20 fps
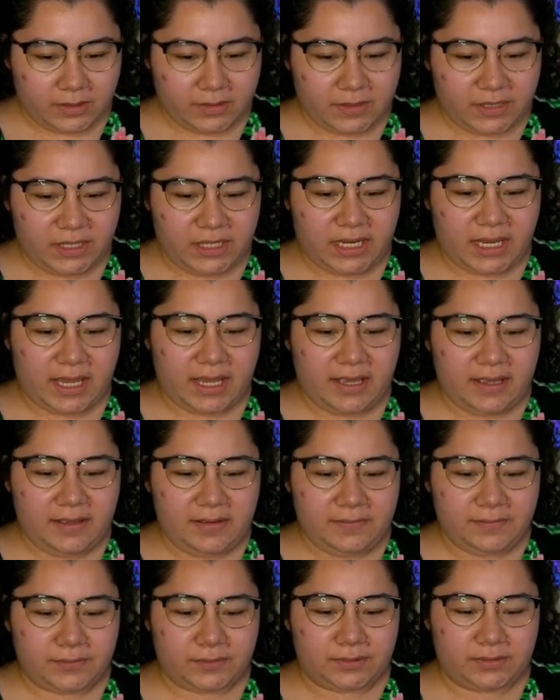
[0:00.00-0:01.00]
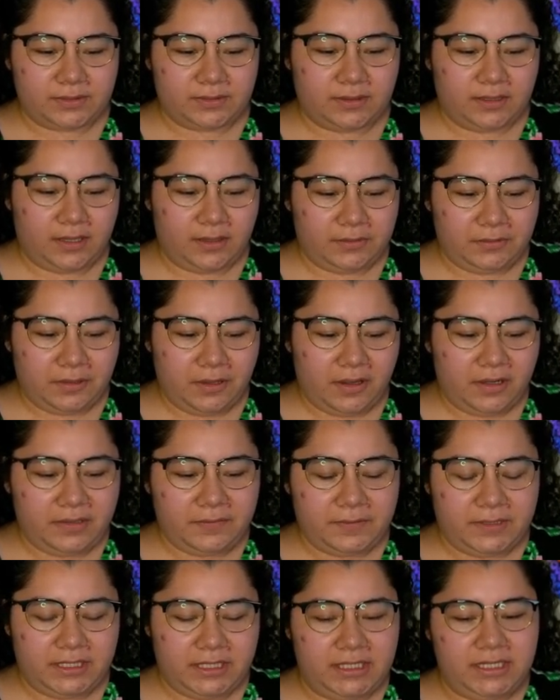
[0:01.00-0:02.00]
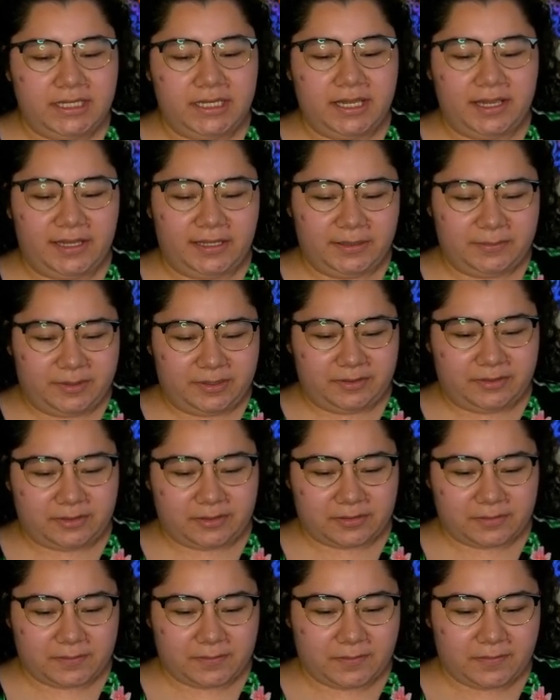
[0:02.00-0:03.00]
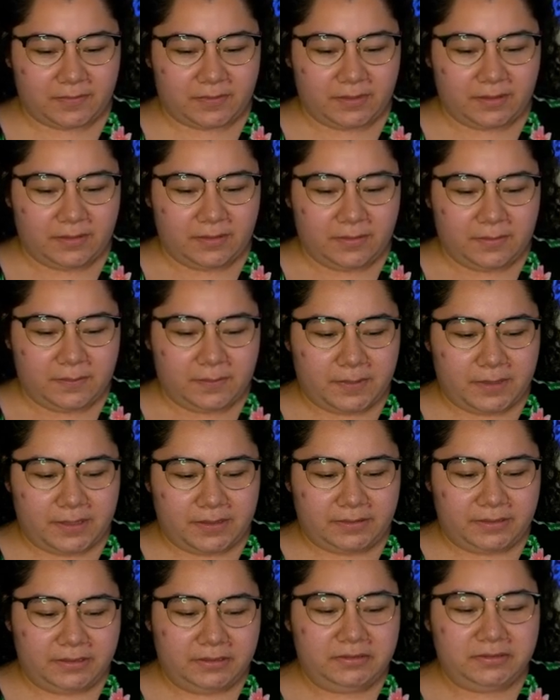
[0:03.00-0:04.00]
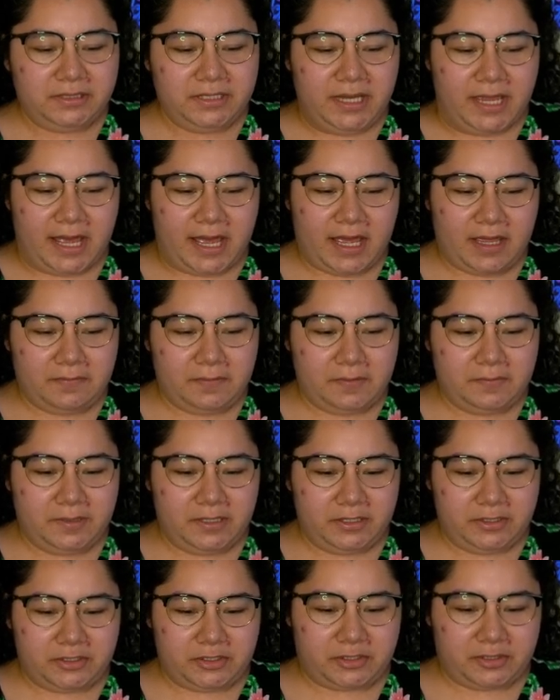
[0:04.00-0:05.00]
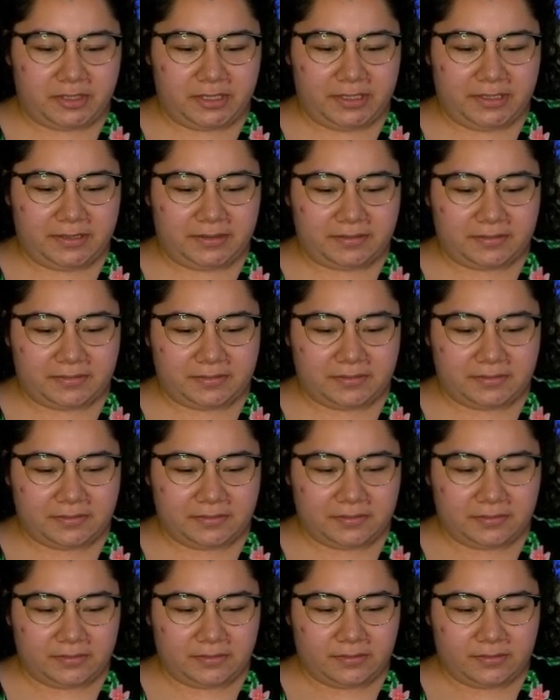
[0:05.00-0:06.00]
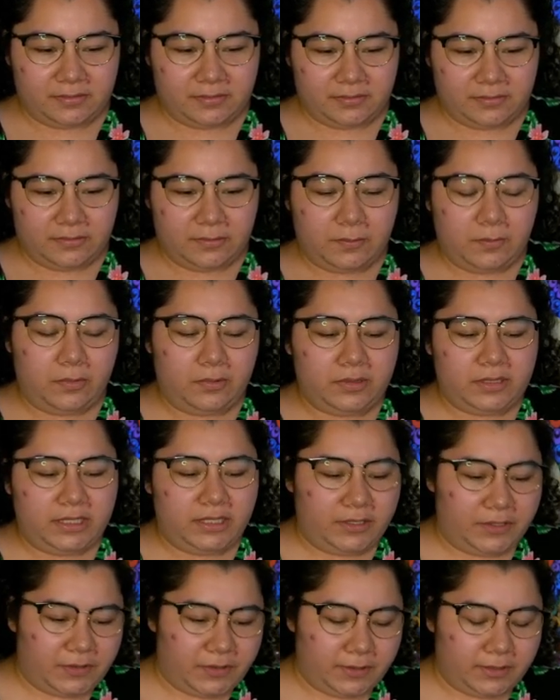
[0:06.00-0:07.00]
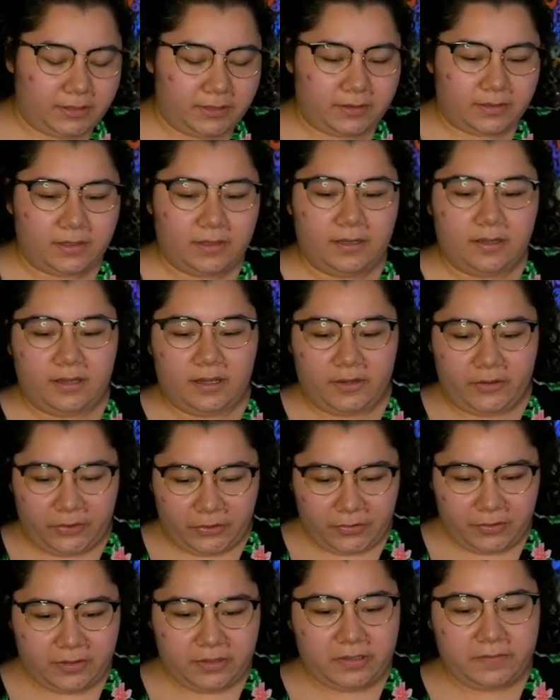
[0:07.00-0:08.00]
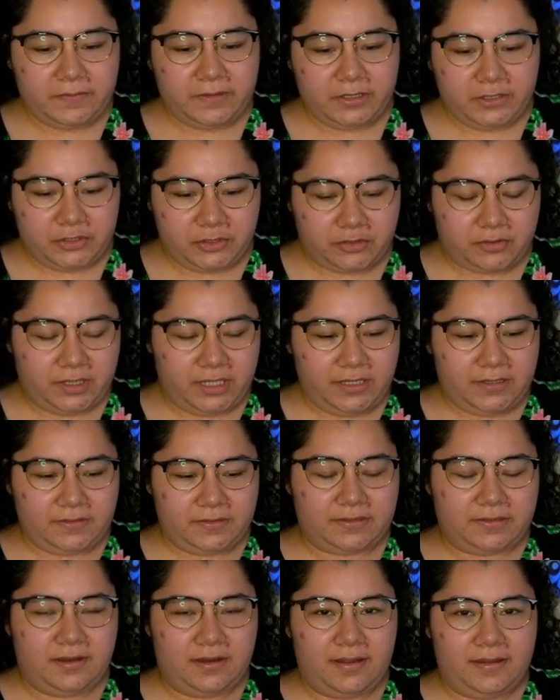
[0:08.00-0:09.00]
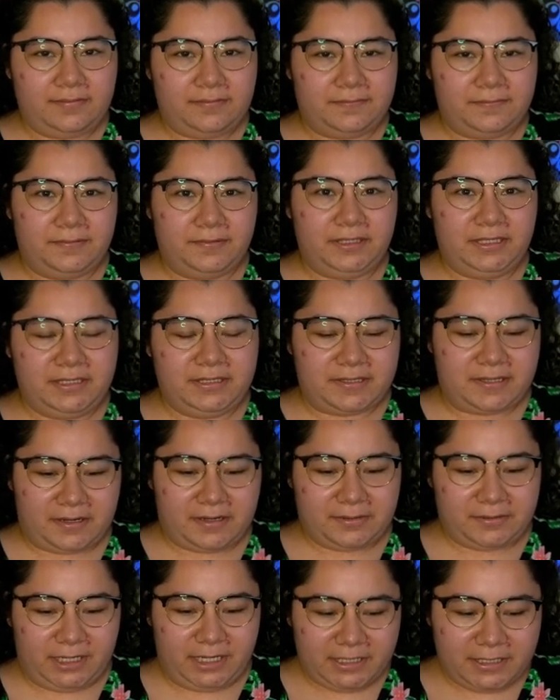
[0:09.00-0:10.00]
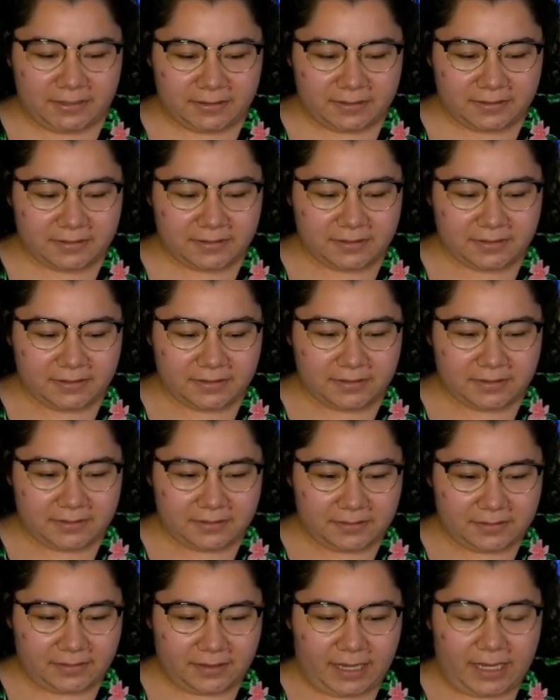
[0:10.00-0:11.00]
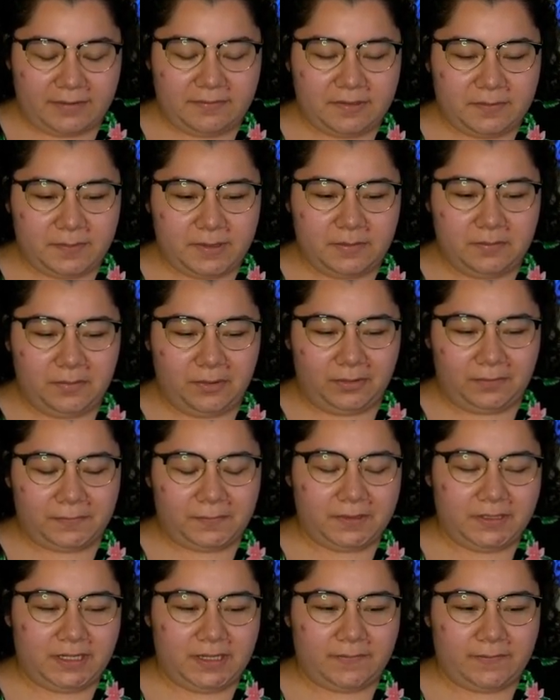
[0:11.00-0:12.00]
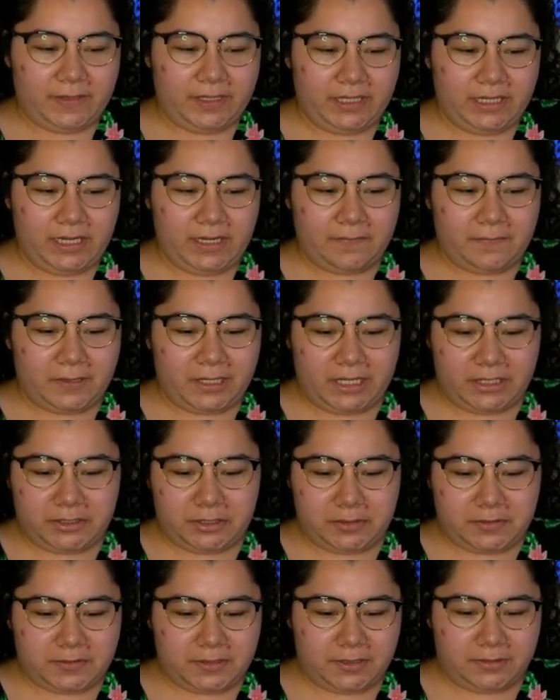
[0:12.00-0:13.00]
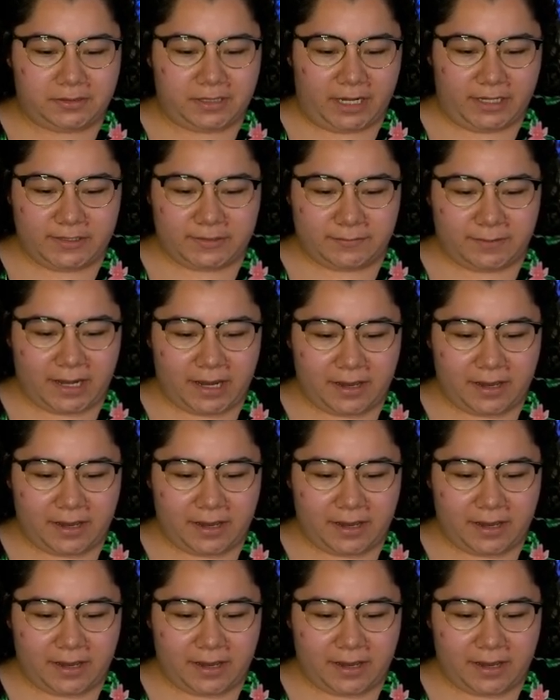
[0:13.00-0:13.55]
They have a lot of key elements, but literally half of their tree, more like a third of their tree is not fully decorated. I would be more forgiving if like just the lights were